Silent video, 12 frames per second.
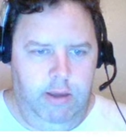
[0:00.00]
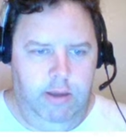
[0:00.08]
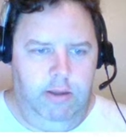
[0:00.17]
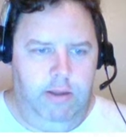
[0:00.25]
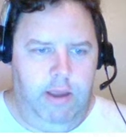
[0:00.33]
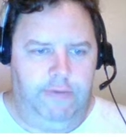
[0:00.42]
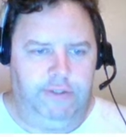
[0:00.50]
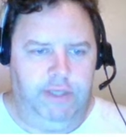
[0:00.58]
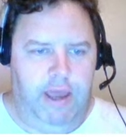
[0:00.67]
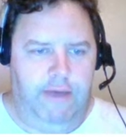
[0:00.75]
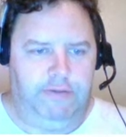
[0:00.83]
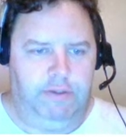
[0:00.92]
Obviously, I have
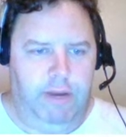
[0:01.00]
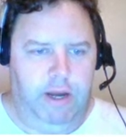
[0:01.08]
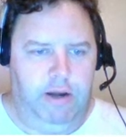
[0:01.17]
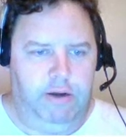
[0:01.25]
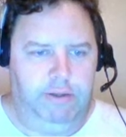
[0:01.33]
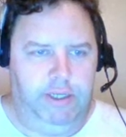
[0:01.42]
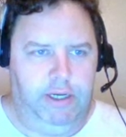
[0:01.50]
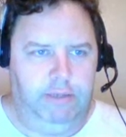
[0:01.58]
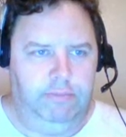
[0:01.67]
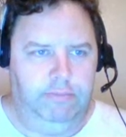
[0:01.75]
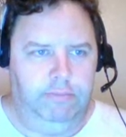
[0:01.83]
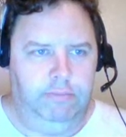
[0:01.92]
some errors here,
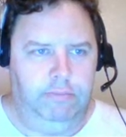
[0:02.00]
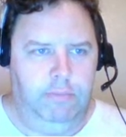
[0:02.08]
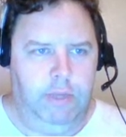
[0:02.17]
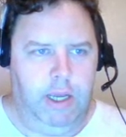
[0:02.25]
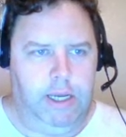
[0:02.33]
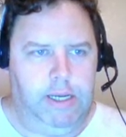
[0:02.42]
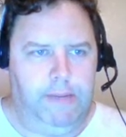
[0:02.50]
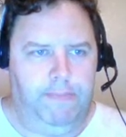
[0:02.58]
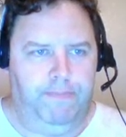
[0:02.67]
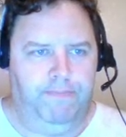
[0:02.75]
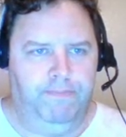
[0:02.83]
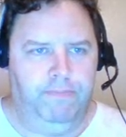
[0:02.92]

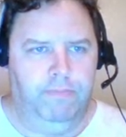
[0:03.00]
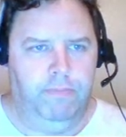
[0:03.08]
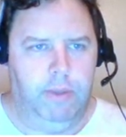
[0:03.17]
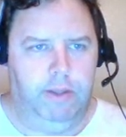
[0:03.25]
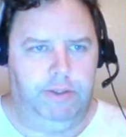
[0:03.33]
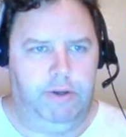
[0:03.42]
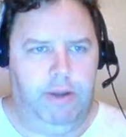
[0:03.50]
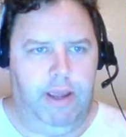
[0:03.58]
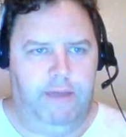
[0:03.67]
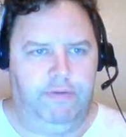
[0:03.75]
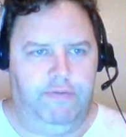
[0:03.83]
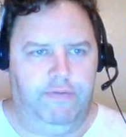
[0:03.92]
so I have to
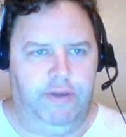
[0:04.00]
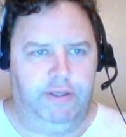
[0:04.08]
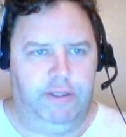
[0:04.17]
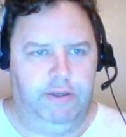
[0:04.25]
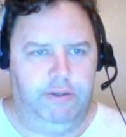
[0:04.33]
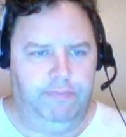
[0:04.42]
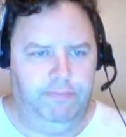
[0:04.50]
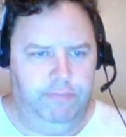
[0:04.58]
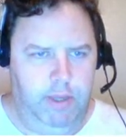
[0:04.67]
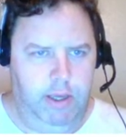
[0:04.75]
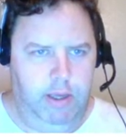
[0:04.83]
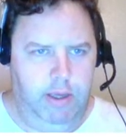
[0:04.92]
fix those.
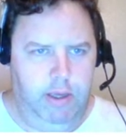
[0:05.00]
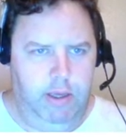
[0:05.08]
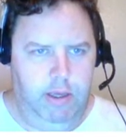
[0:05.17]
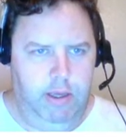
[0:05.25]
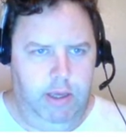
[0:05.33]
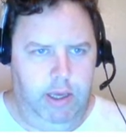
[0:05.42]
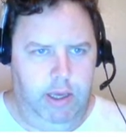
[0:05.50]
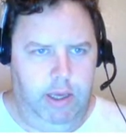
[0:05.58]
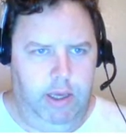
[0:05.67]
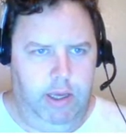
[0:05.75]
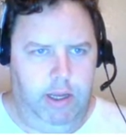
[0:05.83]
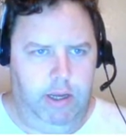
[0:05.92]

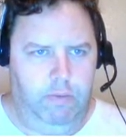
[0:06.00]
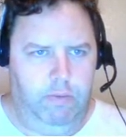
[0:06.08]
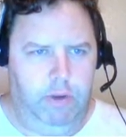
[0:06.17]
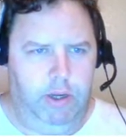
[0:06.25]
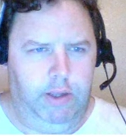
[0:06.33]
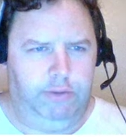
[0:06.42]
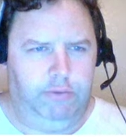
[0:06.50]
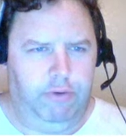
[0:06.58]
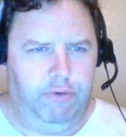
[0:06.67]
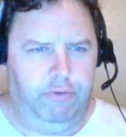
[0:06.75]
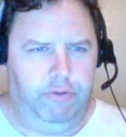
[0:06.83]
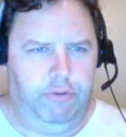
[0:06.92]
And what is wrong with
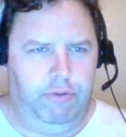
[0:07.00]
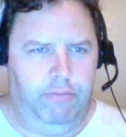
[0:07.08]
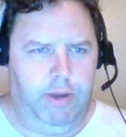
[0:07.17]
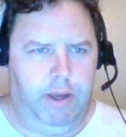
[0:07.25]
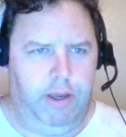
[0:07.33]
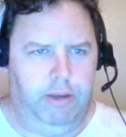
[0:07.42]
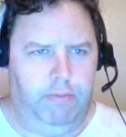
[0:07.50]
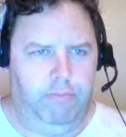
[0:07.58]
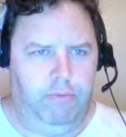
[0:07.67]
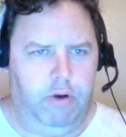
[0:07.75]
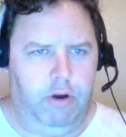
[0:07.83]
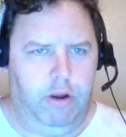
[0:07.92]
my
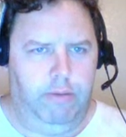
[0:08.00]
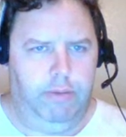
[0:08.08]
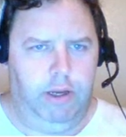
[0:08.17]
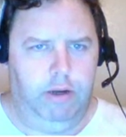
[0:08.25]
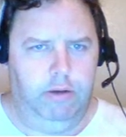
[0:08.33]
program here?